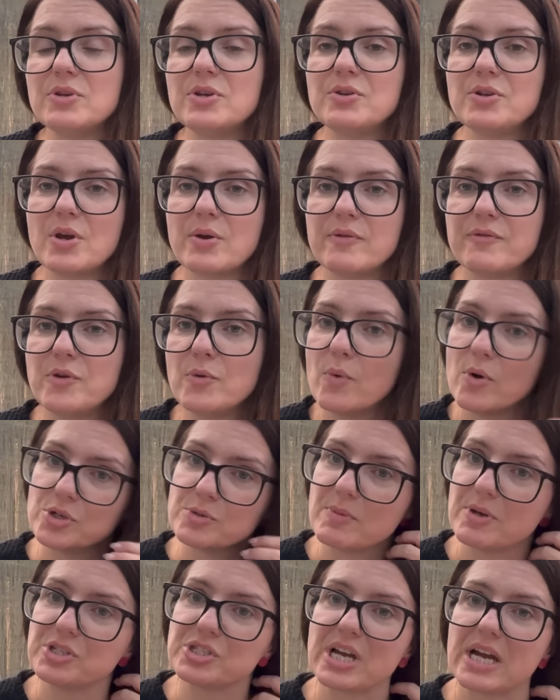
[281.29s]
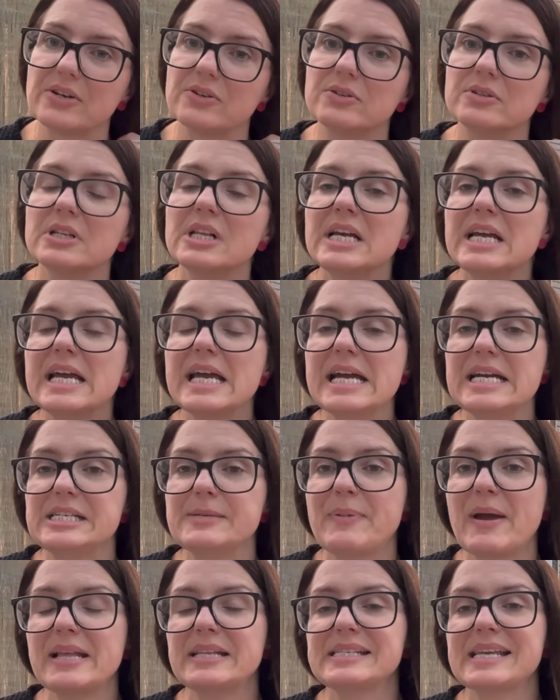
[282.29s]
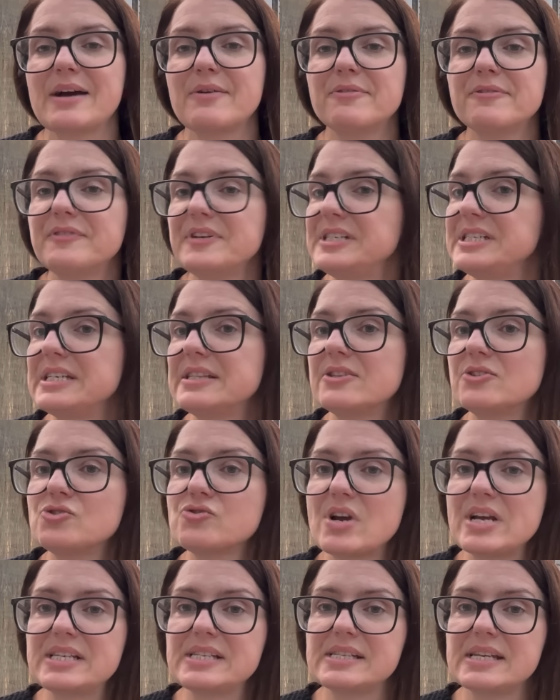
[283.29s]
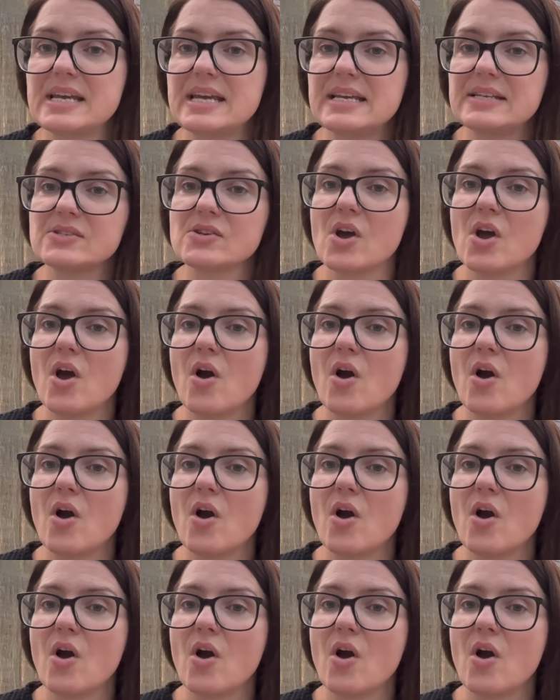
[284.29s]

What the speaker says: You know, if you watch my channel, it depends how fitted the dress is,